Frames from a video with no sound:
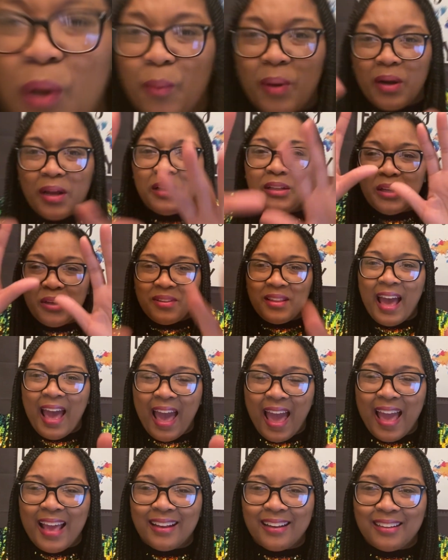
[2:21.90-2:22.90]
want to do
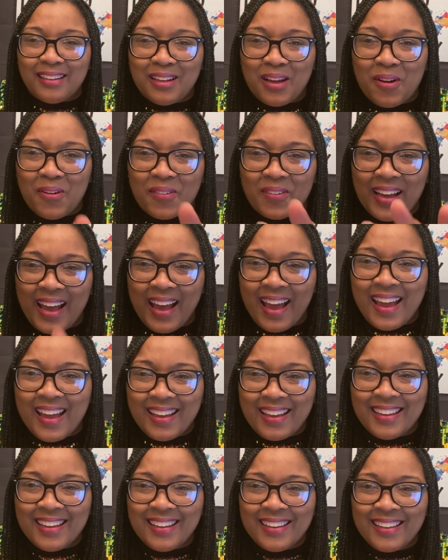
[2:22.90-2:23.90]
that, okay?
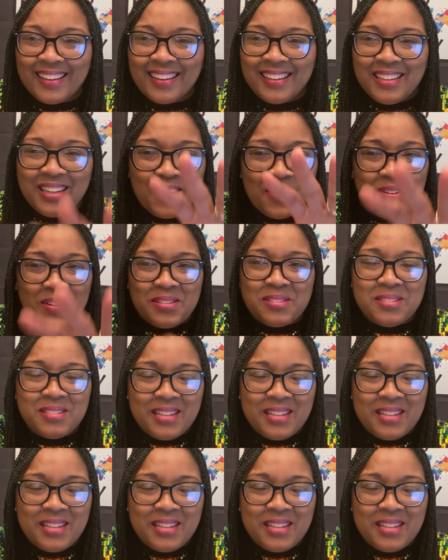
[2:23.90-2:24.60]
You don't want to do